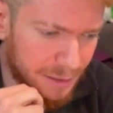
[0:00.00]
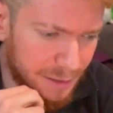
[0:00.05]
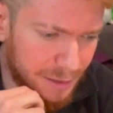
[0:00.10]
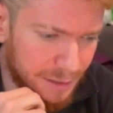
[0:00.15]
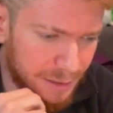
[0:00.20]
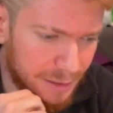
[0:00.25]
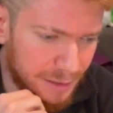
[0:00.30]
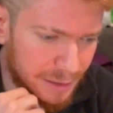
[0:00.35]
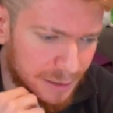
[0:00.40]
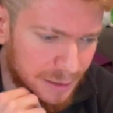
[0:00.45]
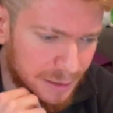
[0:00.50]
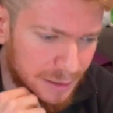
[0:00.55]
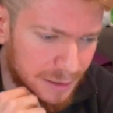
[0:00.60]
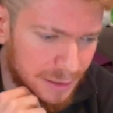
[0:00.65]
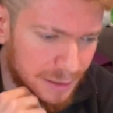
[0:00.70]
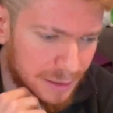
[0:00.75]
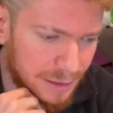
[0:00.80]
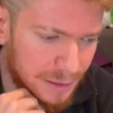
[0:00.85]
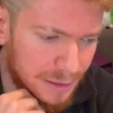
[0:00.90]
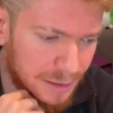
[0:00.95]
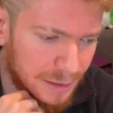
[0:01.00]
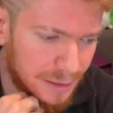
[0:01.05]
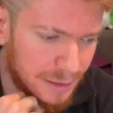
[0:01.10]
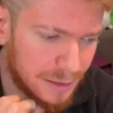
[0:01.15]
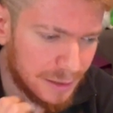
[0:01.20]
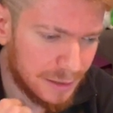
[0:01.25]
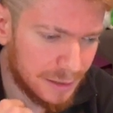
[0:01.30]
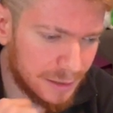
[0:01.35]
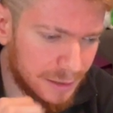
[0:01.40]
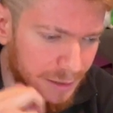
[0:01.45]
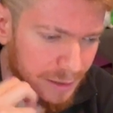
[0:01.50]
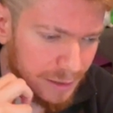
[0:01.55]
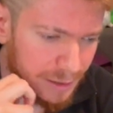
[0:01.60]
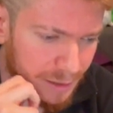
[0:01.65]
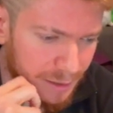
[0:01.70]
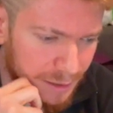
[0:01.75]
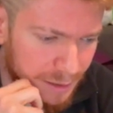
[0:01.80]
No one is speaking in this clip.